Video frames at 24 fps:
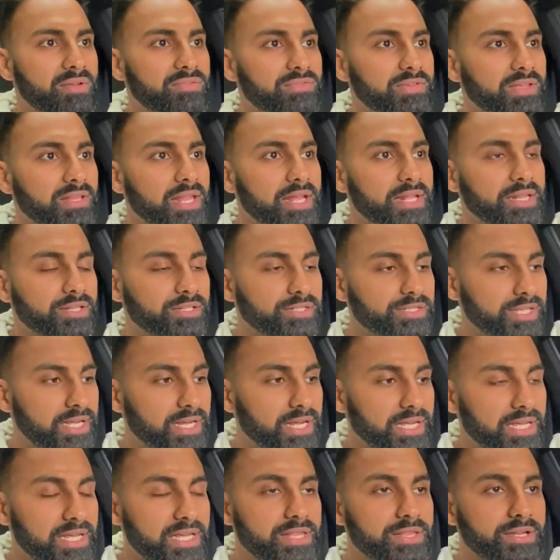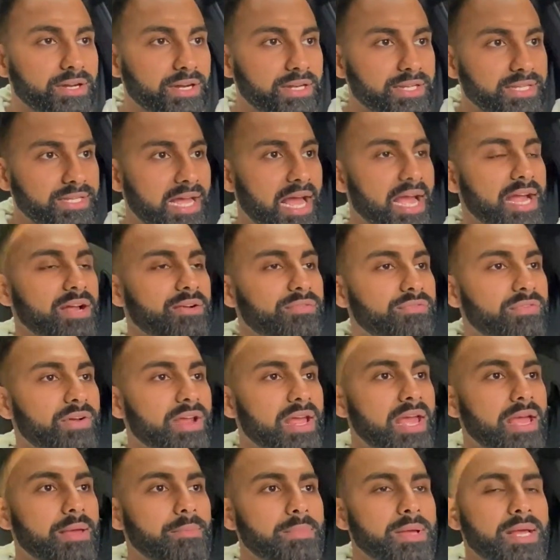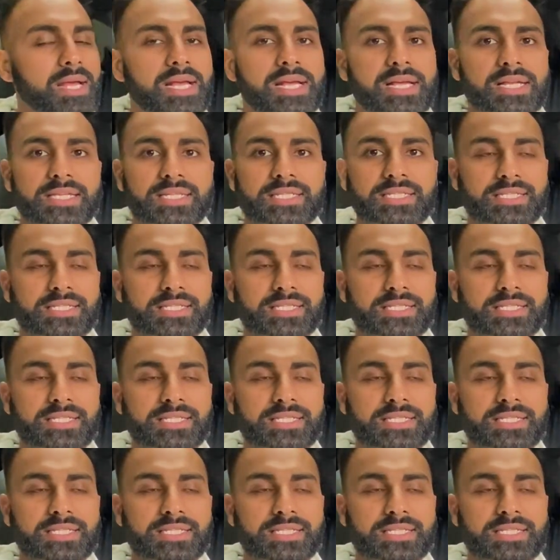I feel like there's like either a diaphragm,